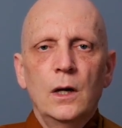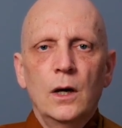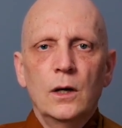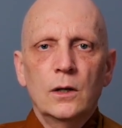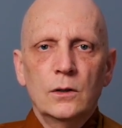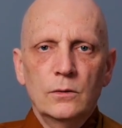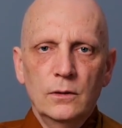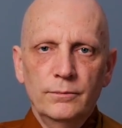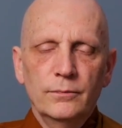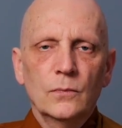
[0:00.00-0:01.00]
are
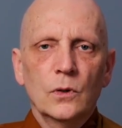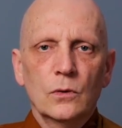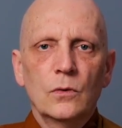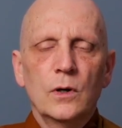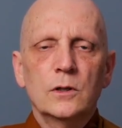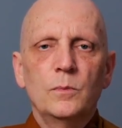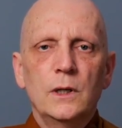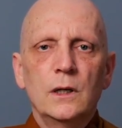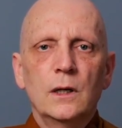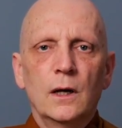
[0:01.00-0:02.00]
going to
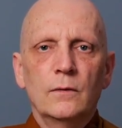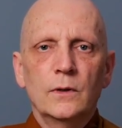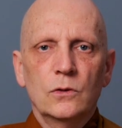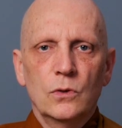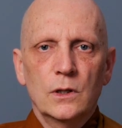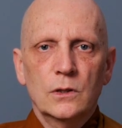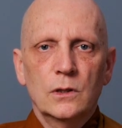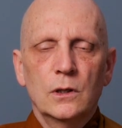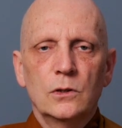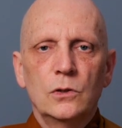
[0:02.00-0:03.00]
be of
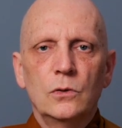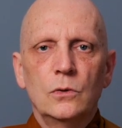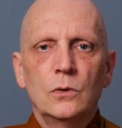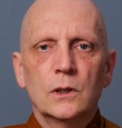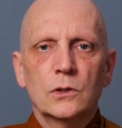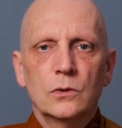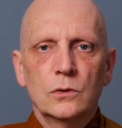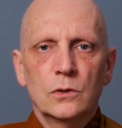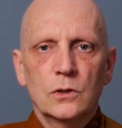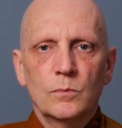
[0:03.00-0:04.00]
interest to a
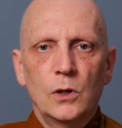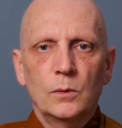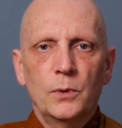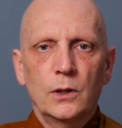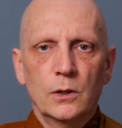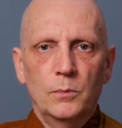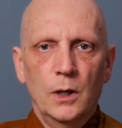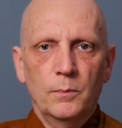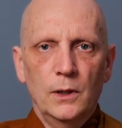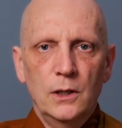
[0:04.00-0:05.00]
certain small part of the
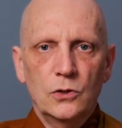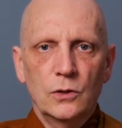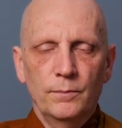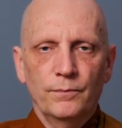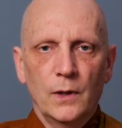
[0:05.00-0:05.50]
population.